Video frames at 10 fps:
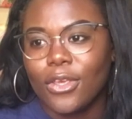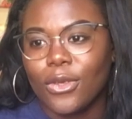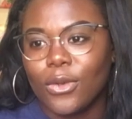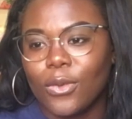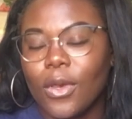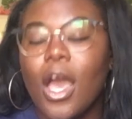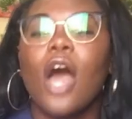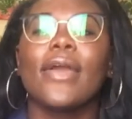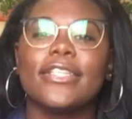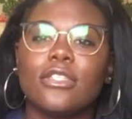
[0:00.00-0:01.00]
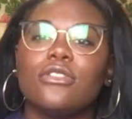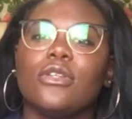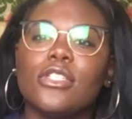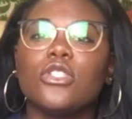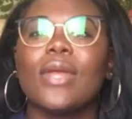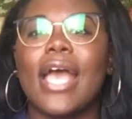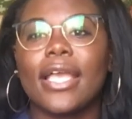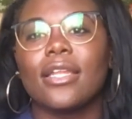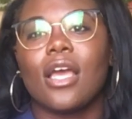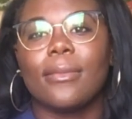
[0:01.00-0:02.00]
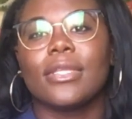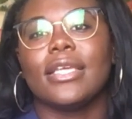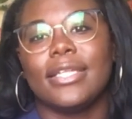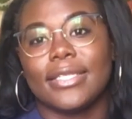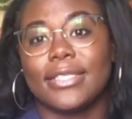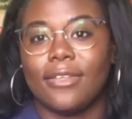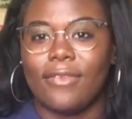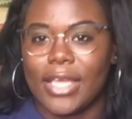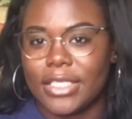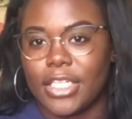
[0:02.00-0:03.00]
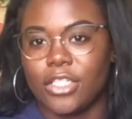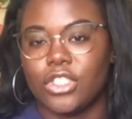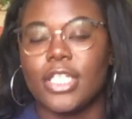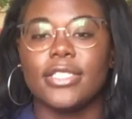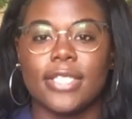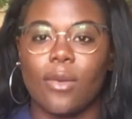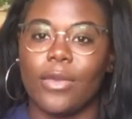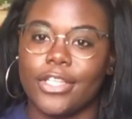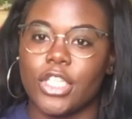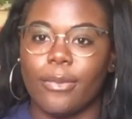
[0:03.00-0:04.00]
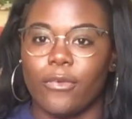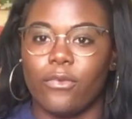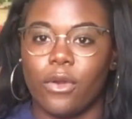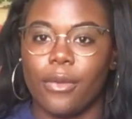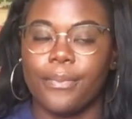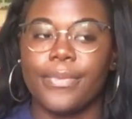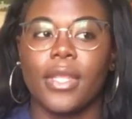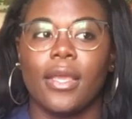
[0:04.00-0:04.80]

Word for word: Who? Okay, so students who are economically disadvantaged in some way, shape, or form